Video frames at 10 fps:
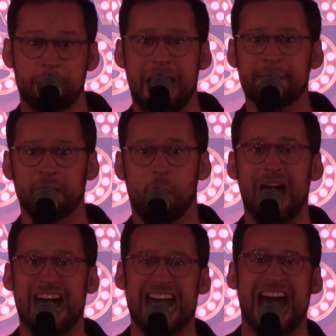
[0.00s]
remind me why
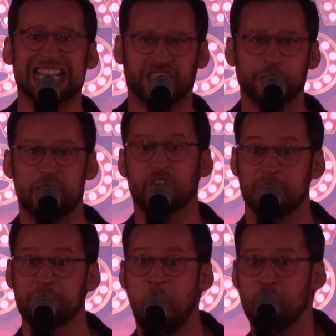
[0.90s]
I asked you here,
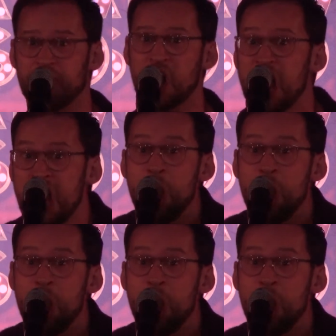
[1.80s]
come over.